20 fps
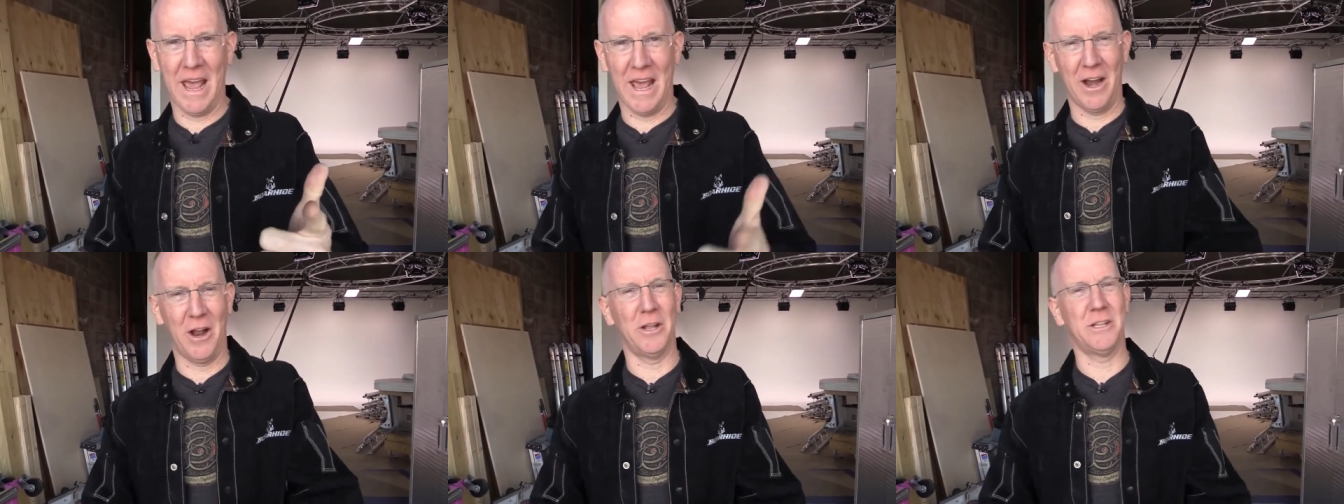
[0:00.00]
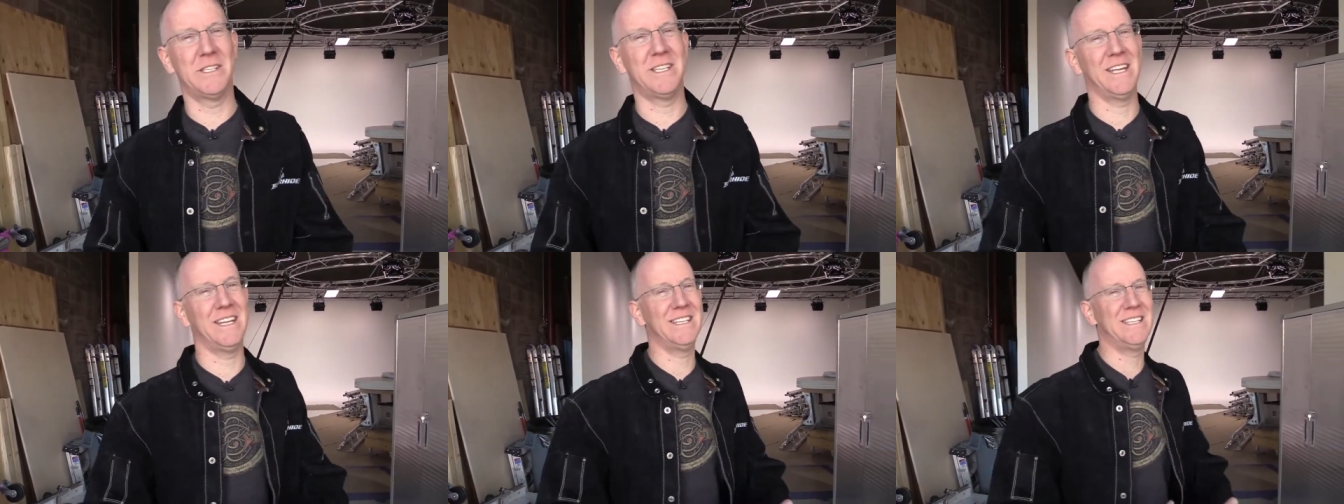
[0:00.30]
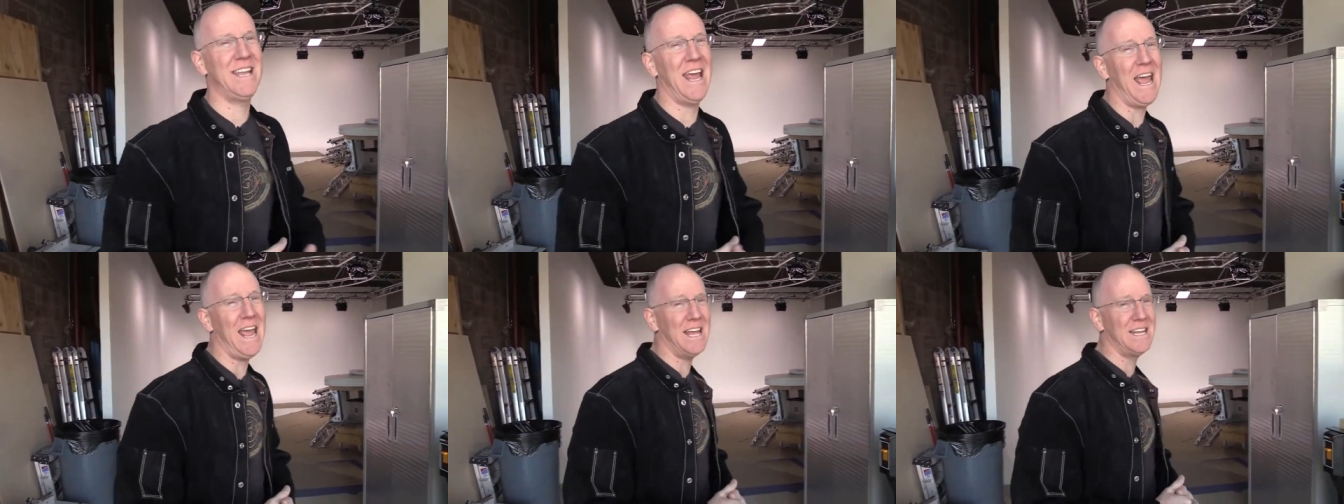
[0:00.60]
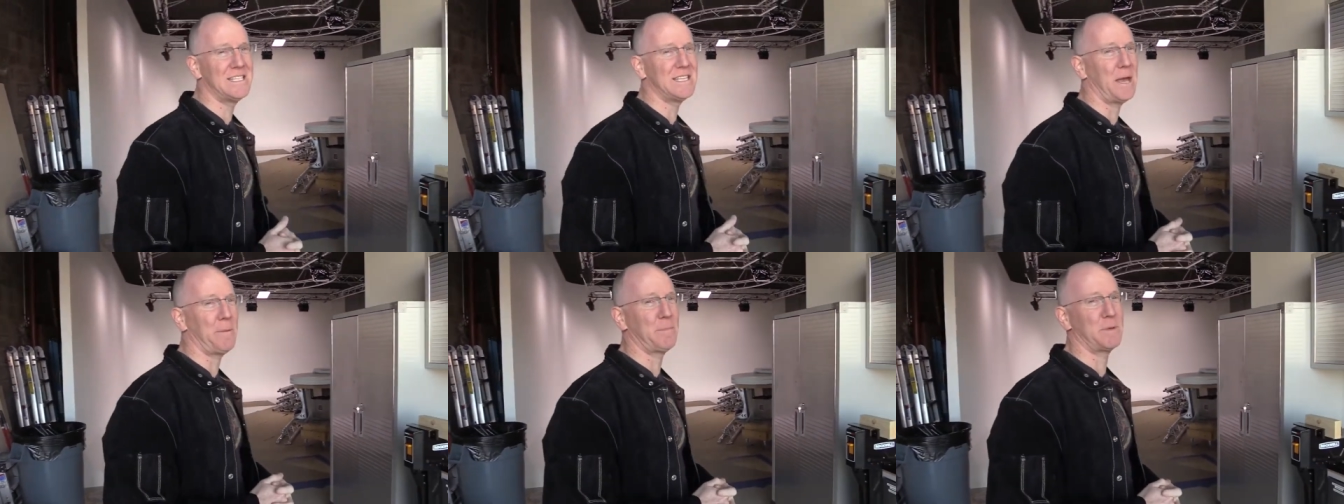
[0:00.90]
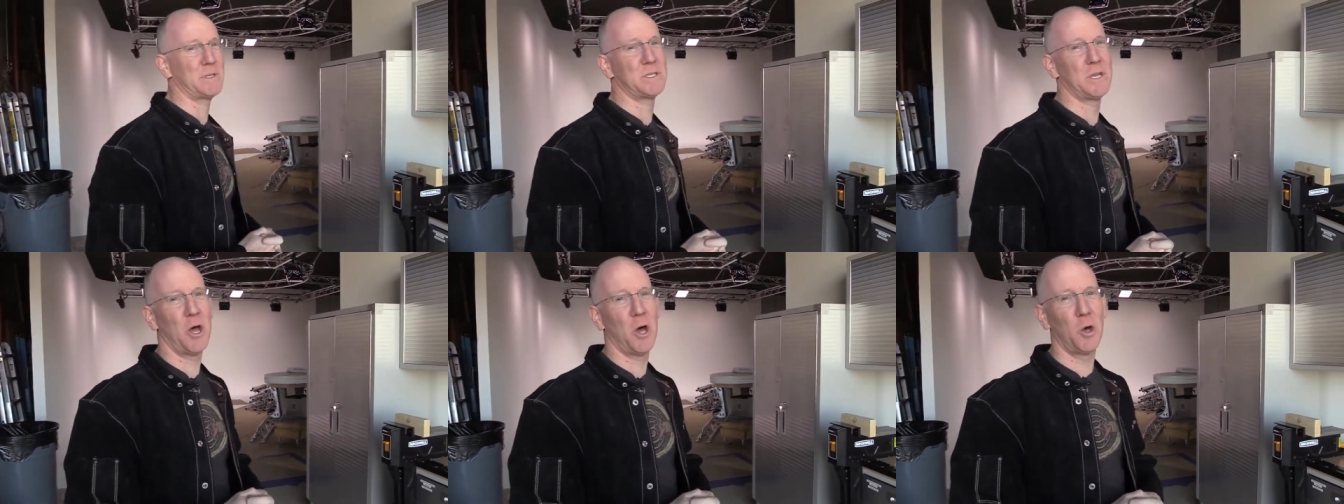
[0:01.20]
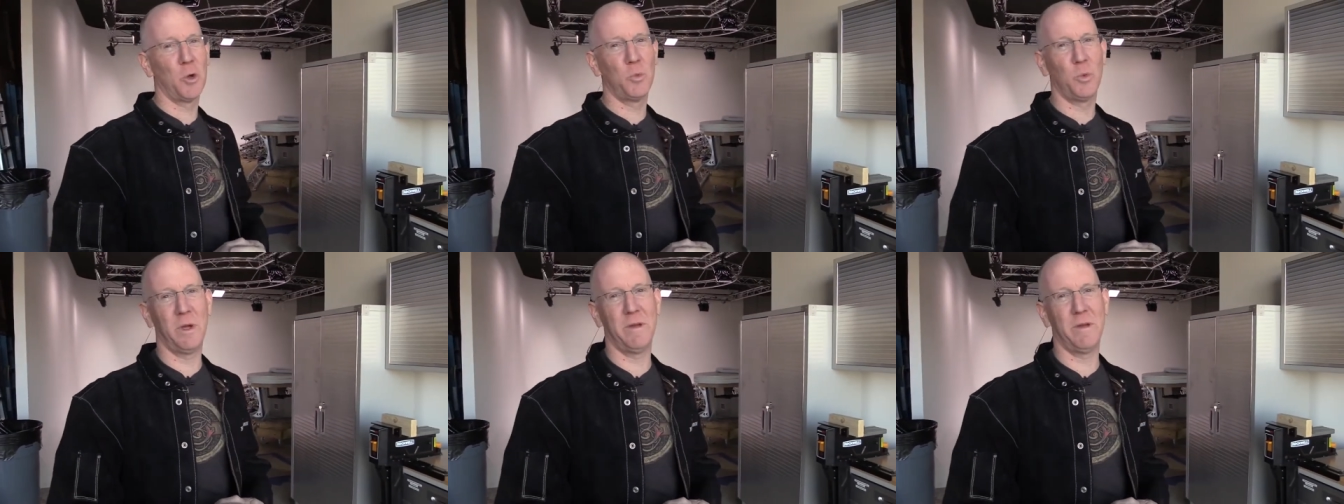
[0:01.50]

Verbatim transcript: and on today's episode,